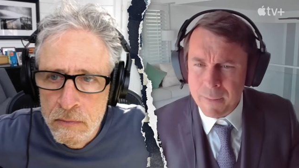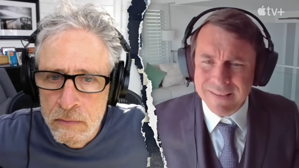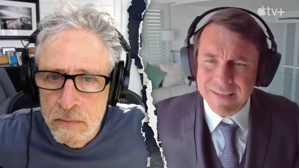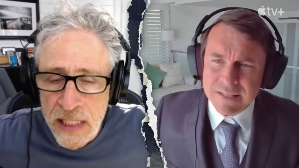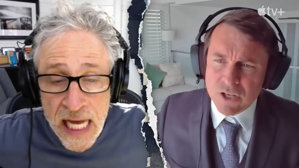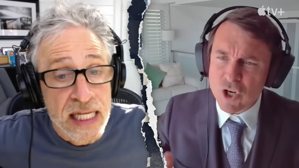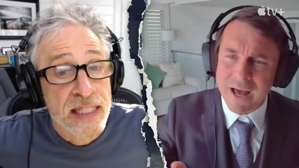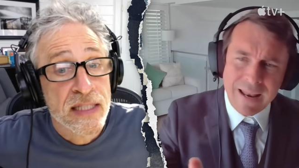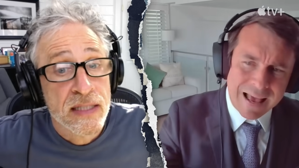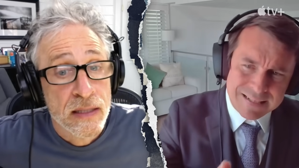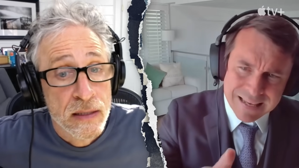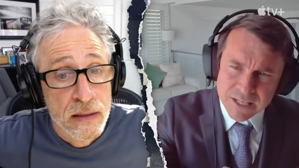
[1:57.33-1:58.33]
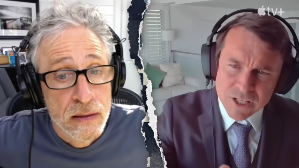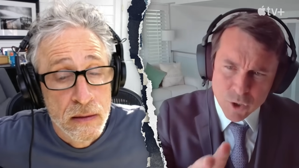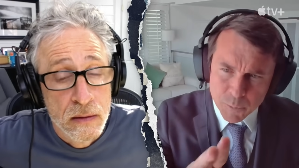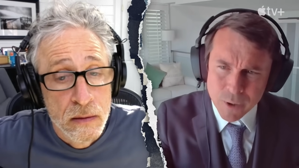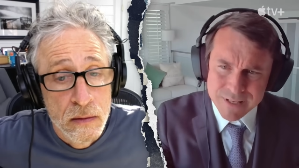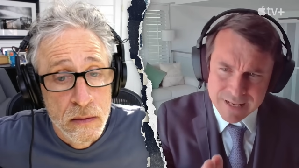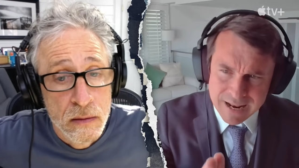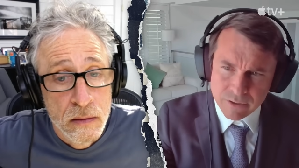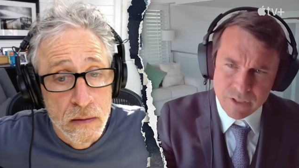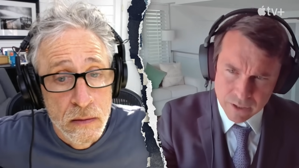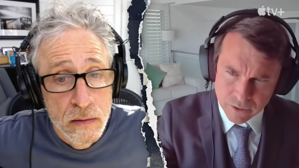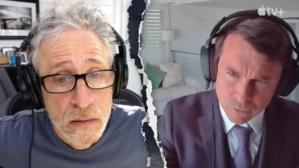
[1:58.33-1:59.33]
Speaker 1: I mean, listen, yes. Jon, as Gensler pointed
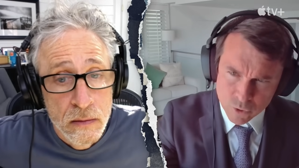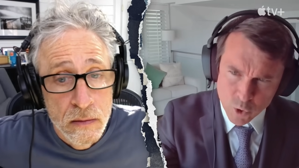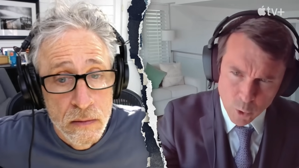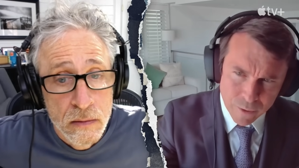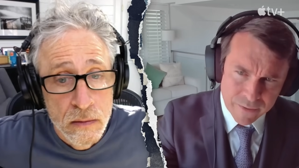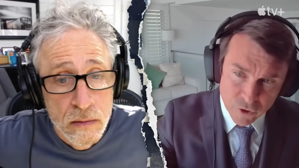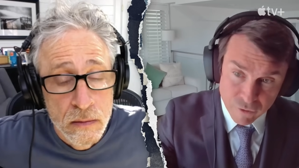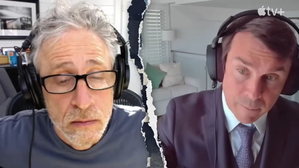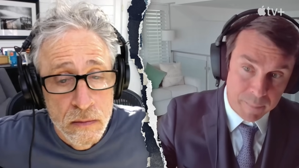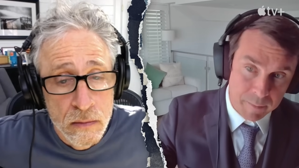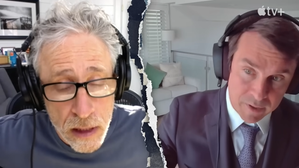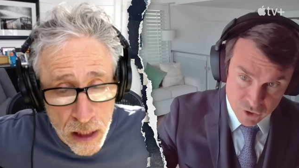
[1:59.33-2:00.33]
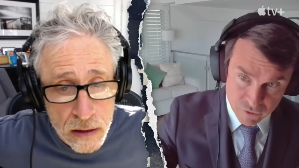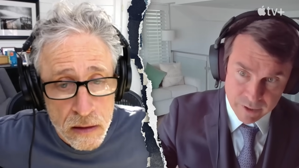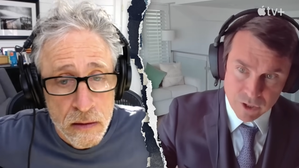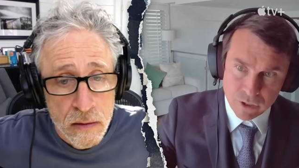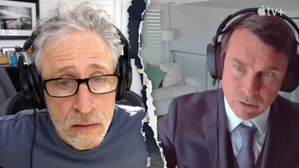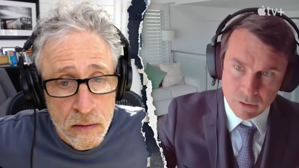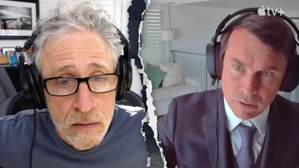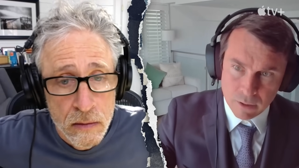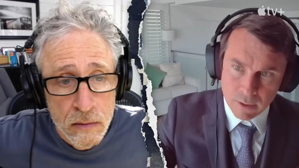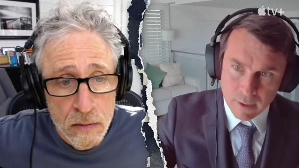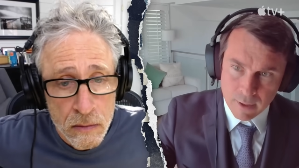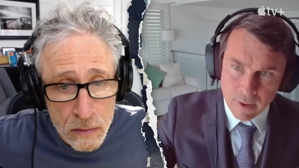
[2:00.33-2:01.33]
out to you during the Trump administration,
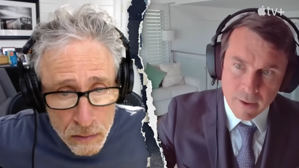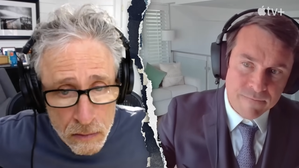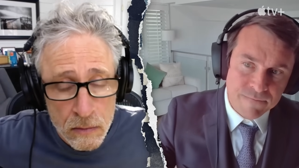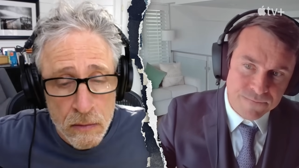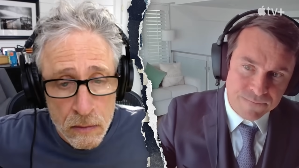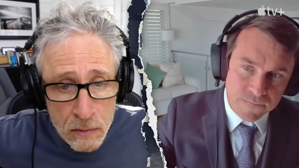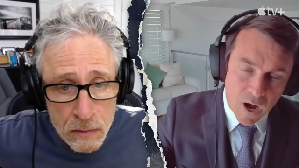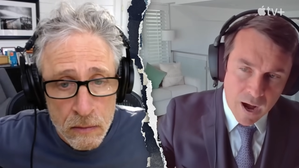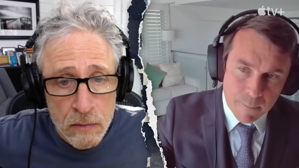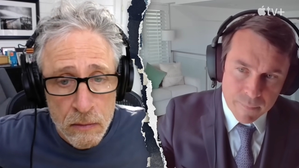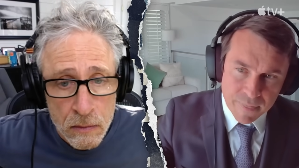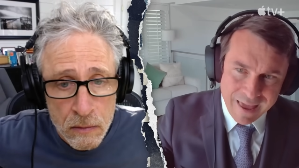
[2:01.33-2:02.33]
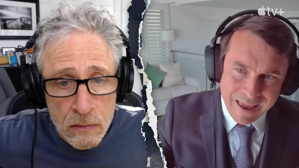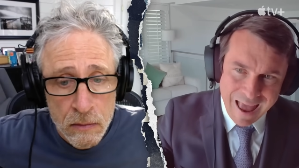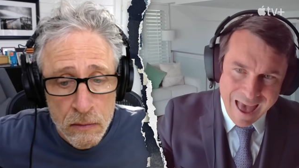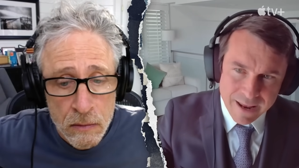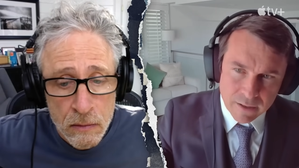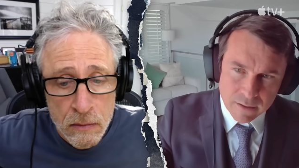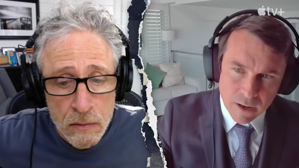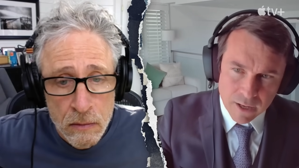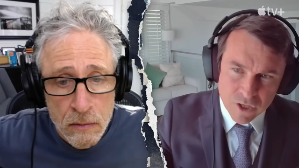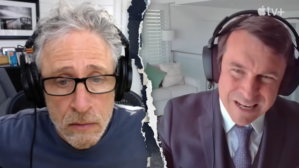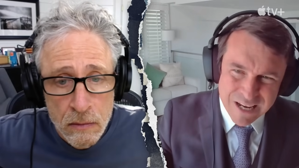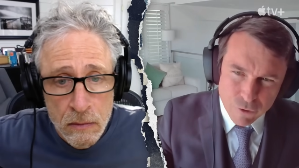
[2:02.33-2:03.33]
yes. uh-huh. um, they had
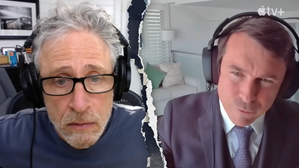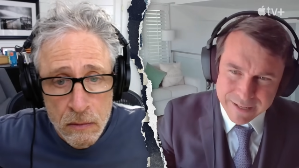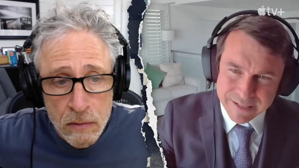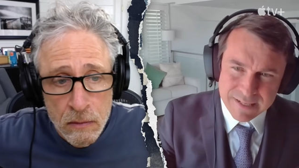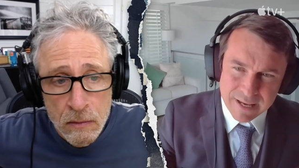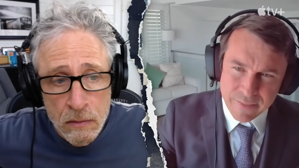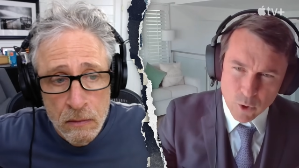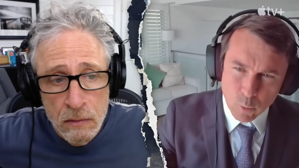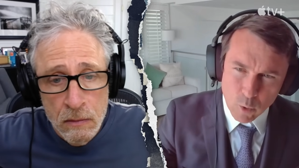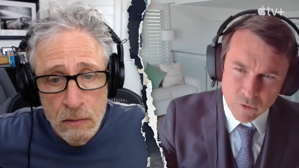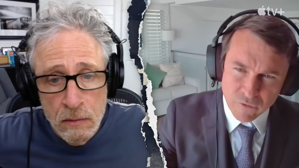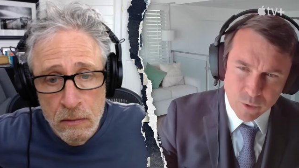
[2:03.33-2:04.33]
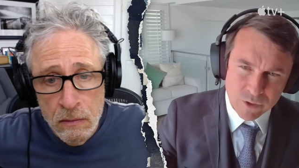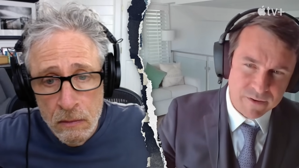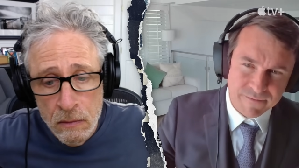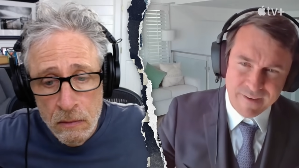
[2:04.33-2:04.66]
a decrease in their workforce